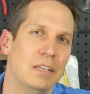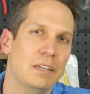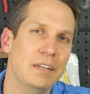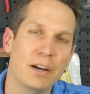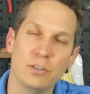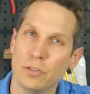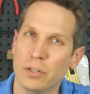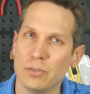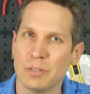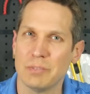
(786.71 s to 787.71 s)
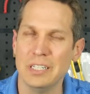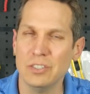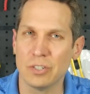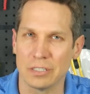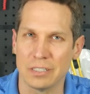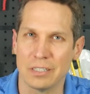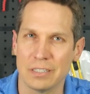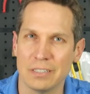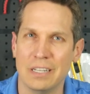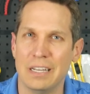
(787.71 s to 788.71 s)
Now you'll note something interesting
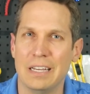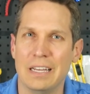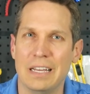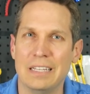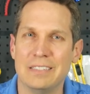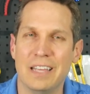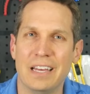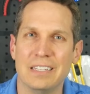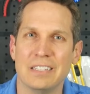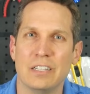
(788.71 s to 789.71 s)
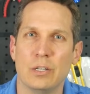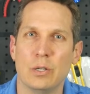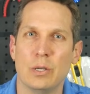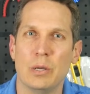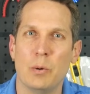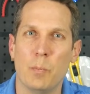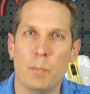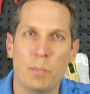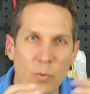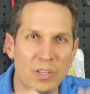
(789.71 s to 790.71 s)
there, is that
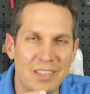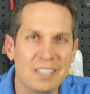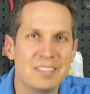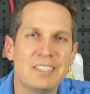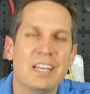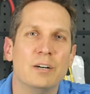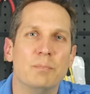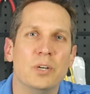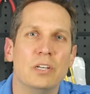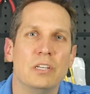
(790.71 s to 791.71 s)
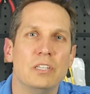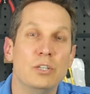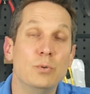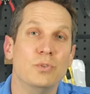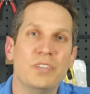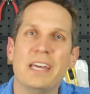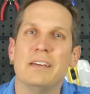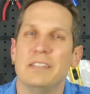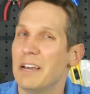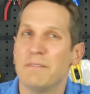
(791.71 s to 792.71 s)
with this setup, you will
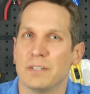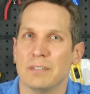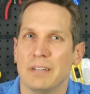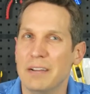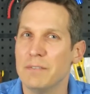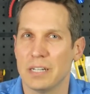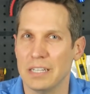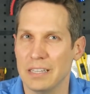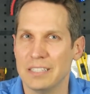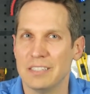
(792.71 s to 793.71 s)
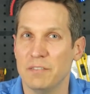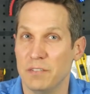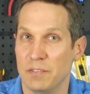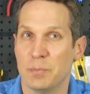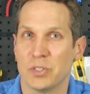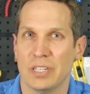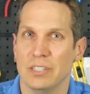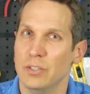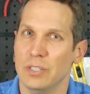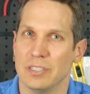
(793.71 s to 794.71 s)
never ever get less than a 50%
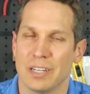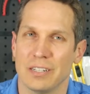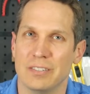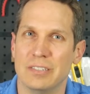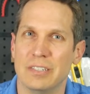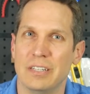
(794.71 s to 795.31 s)
duty cycle